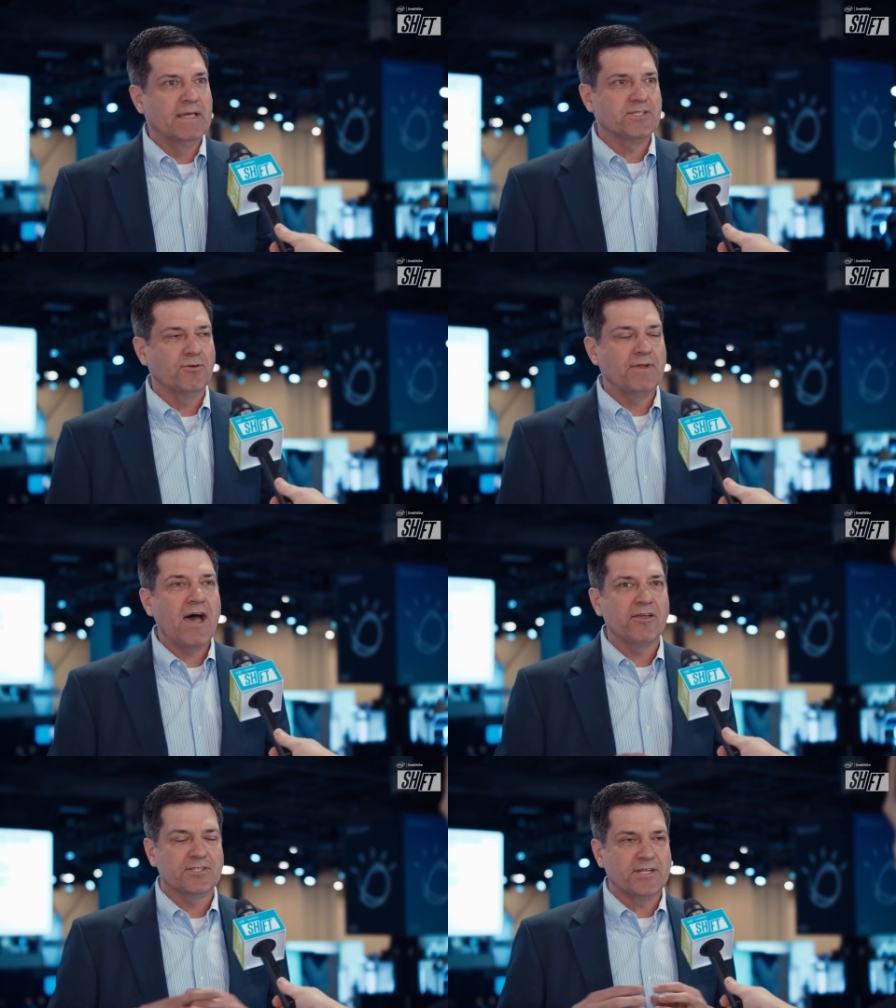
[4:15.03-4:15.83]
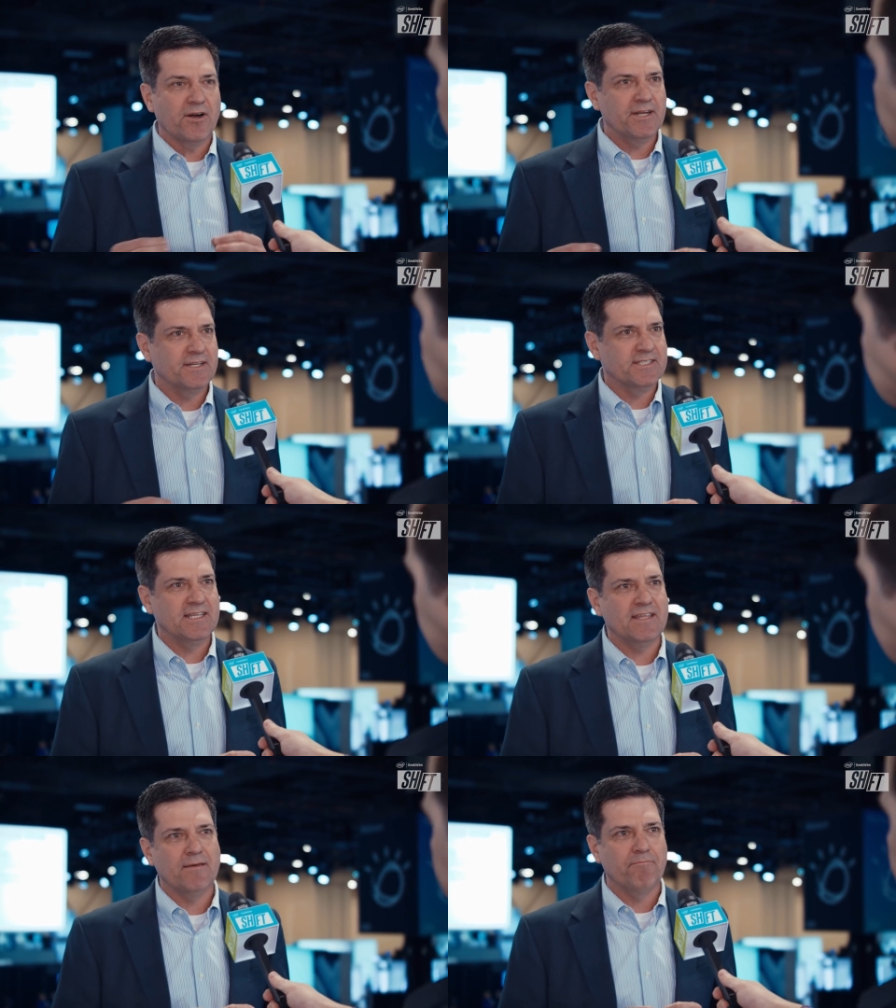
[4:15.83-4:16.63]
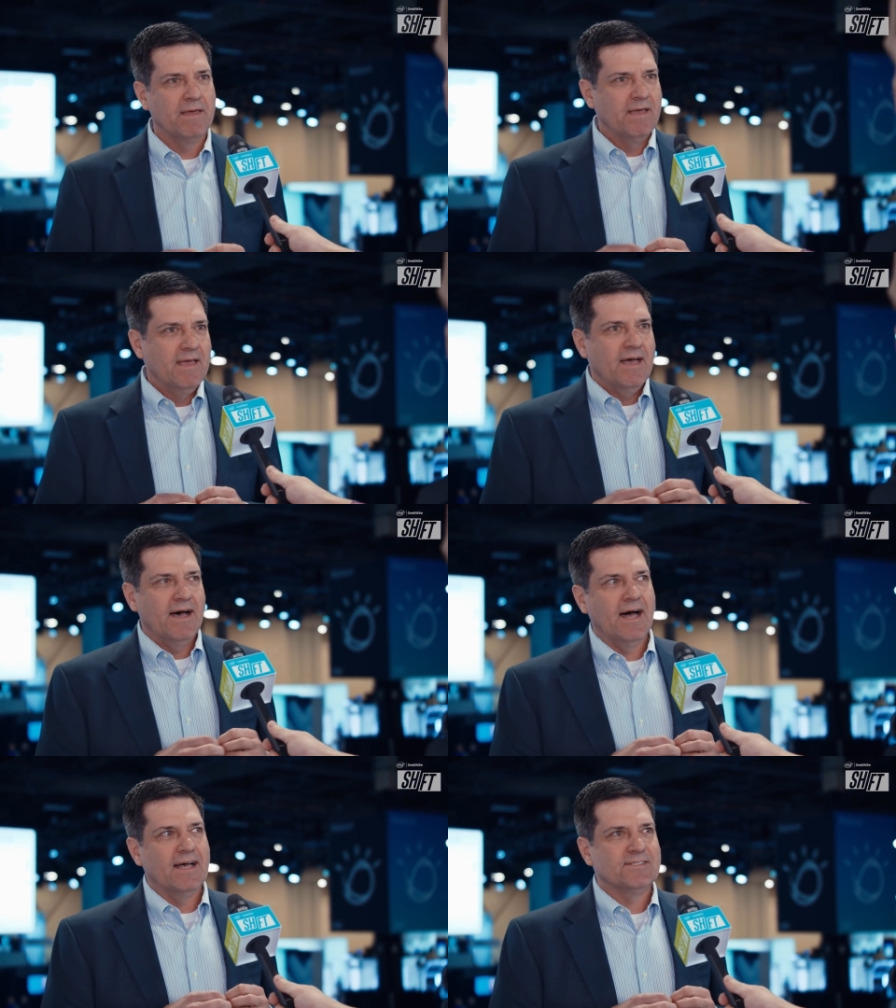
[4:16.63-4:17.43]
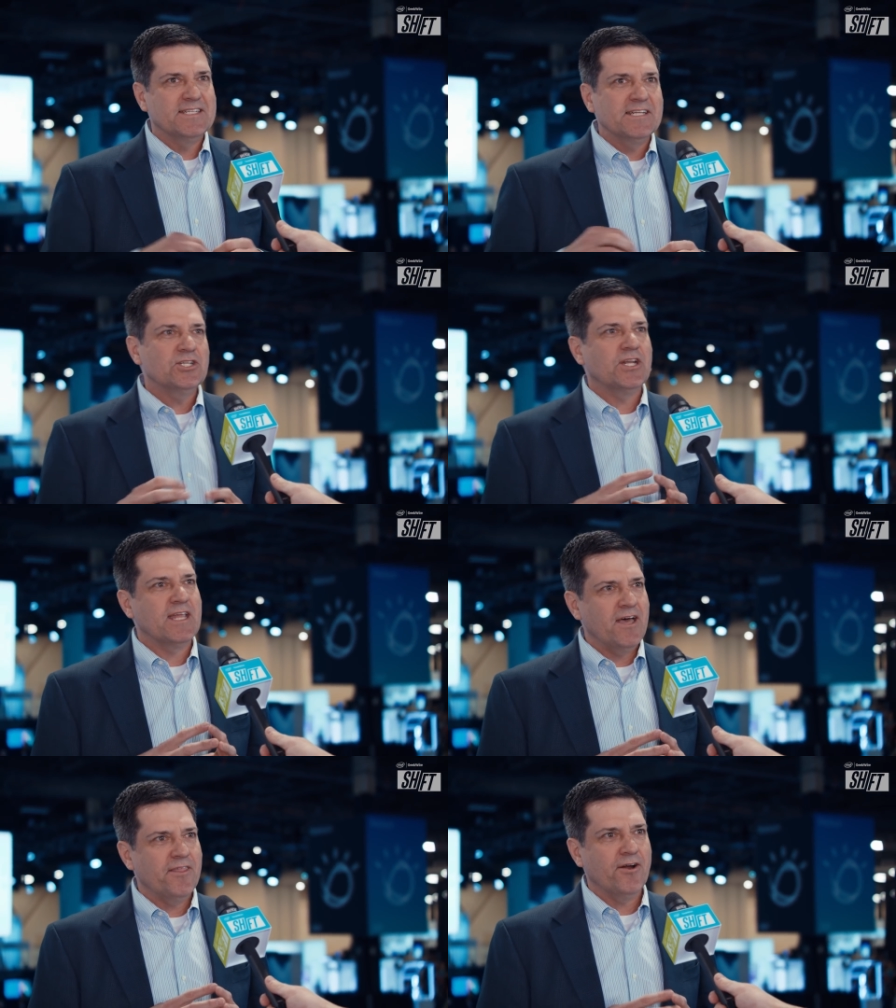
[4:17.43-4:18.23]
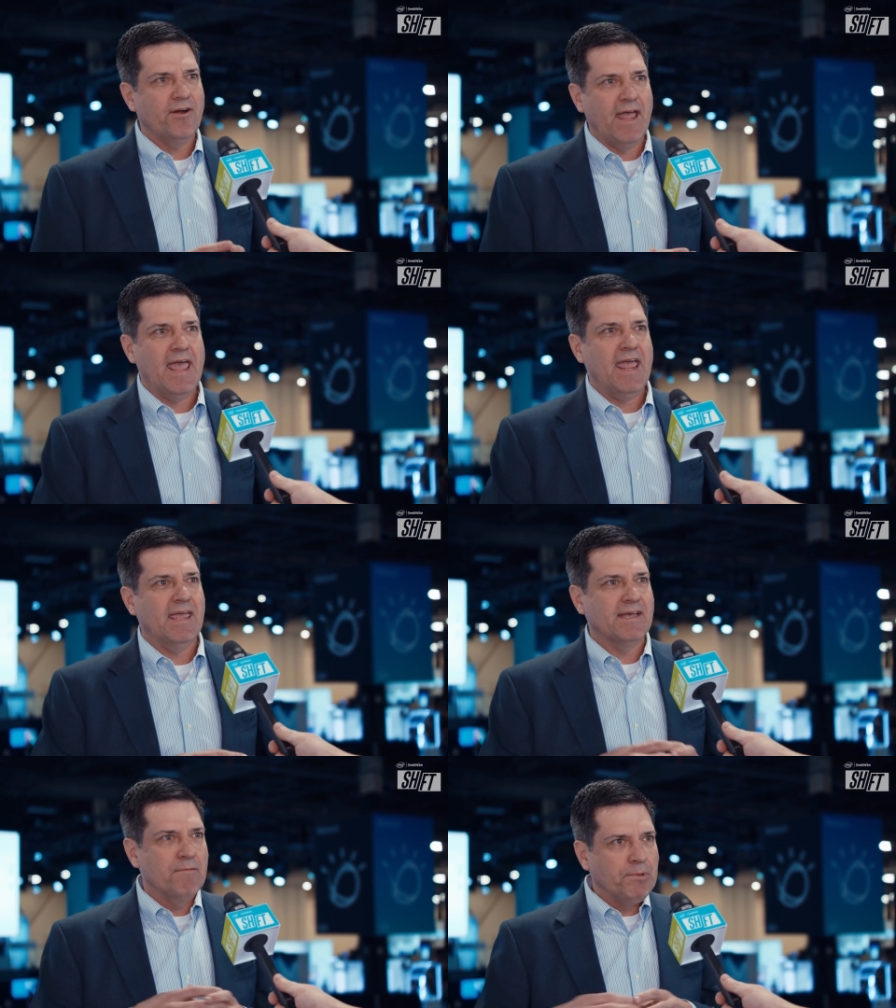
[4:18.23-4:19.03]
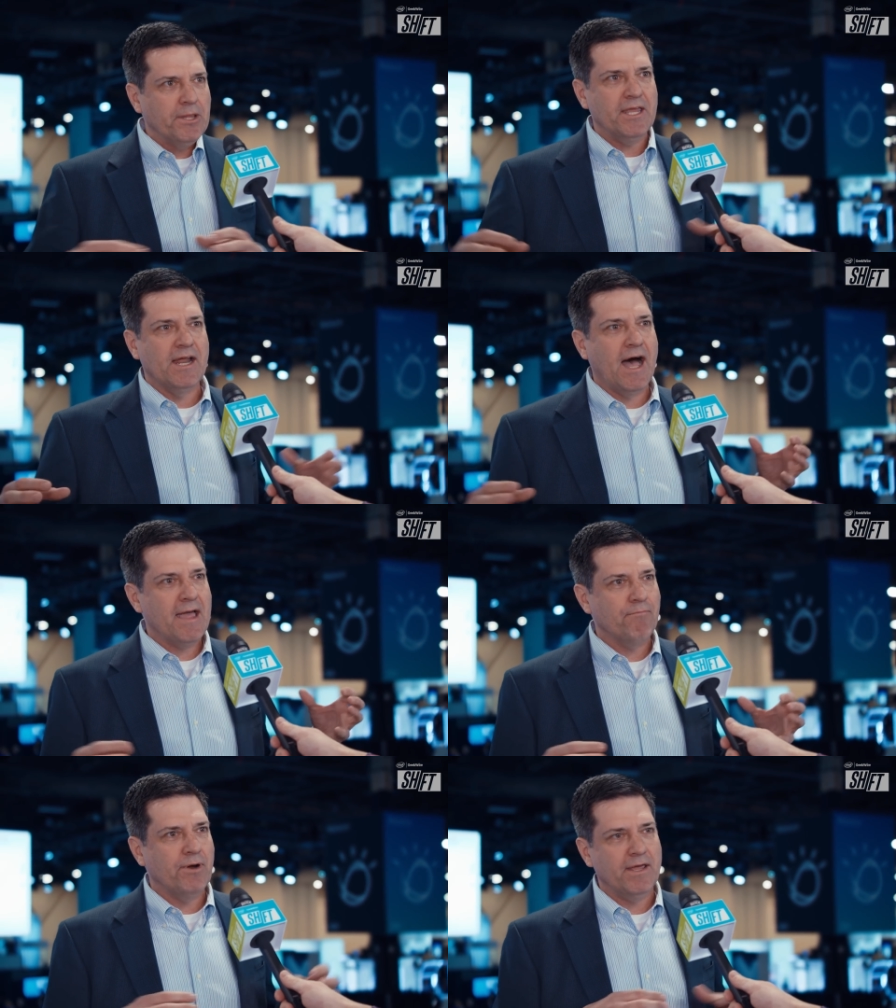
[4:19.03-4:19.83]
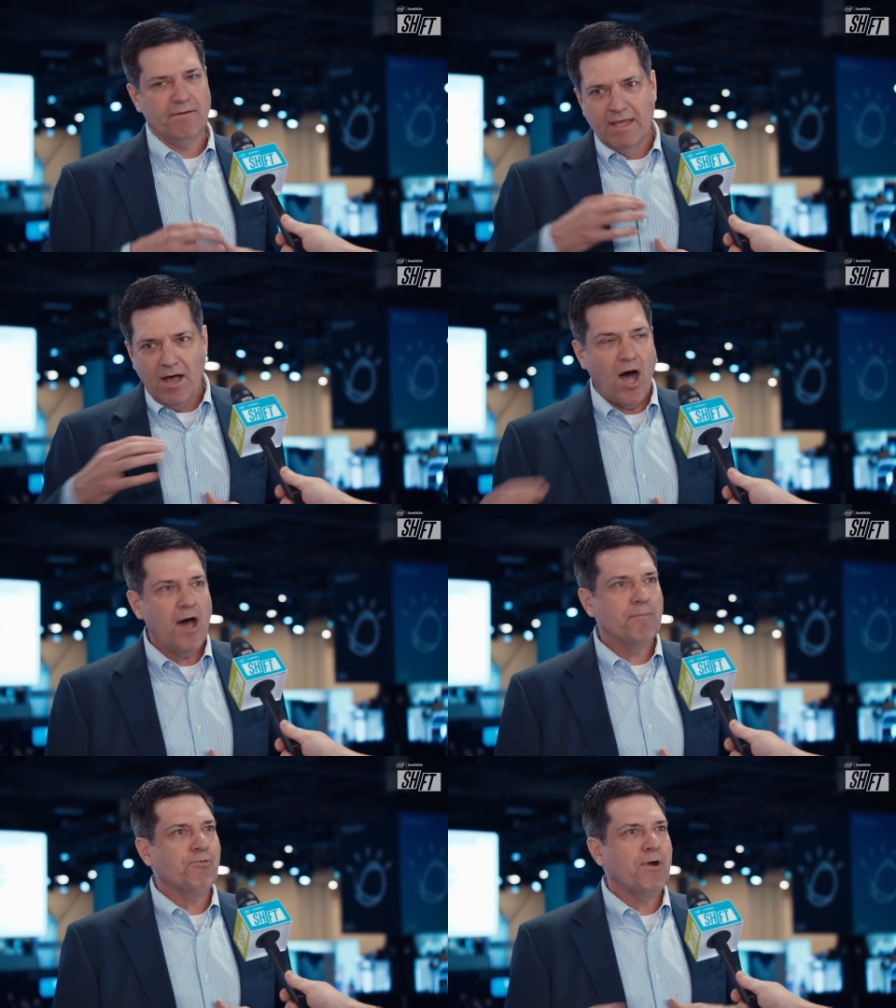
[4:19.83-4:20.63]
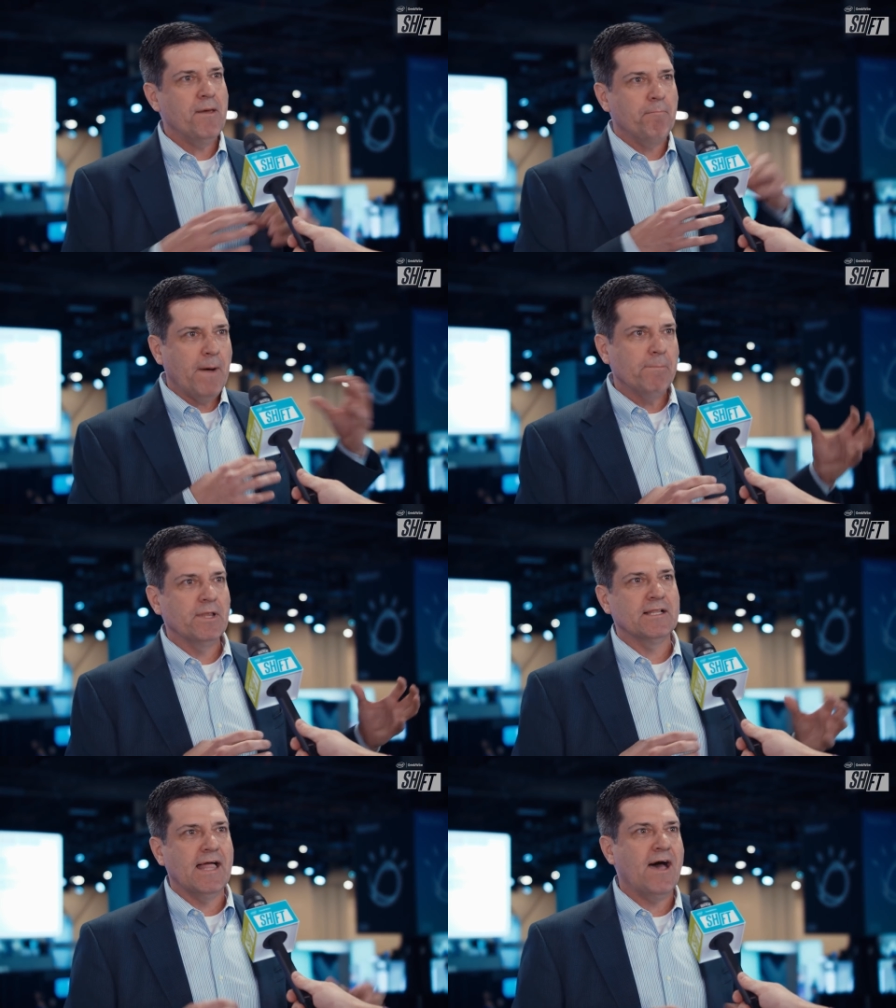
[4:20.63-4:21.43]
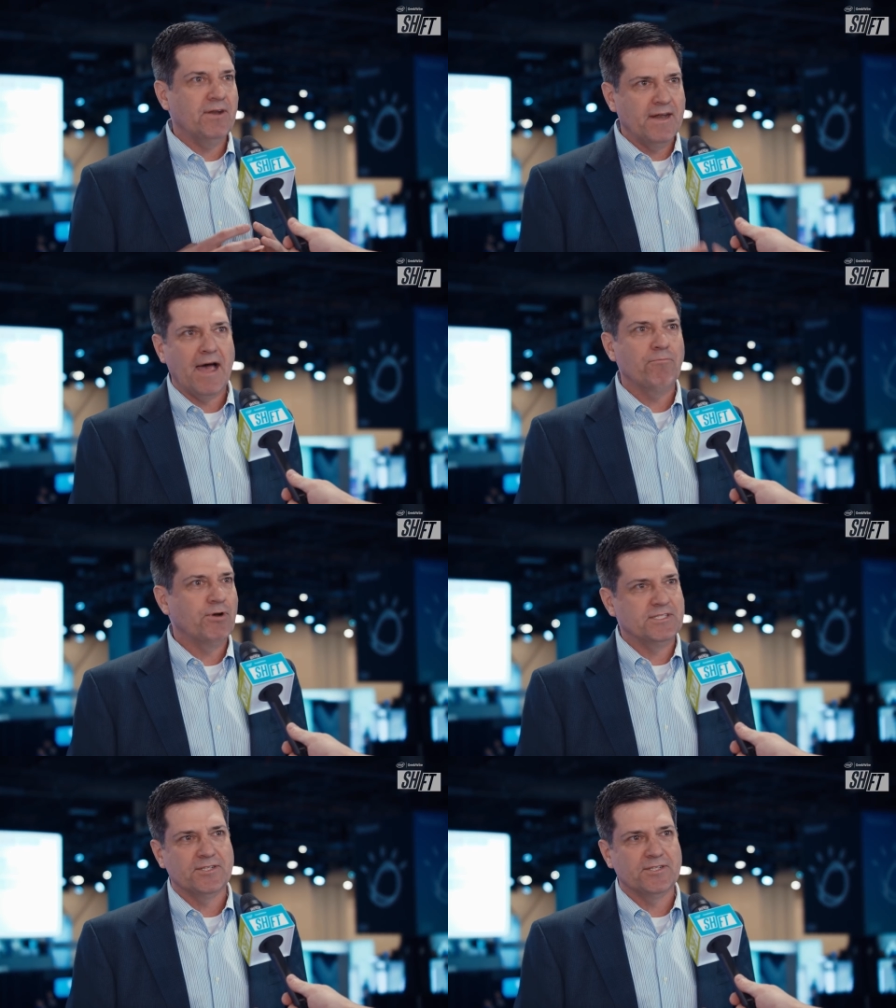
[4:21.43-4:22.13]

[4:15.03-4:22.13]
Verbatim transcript: And so now you're starting to see them Uh, stitch together a complete hybrid on-prem, public cloud, and hybrid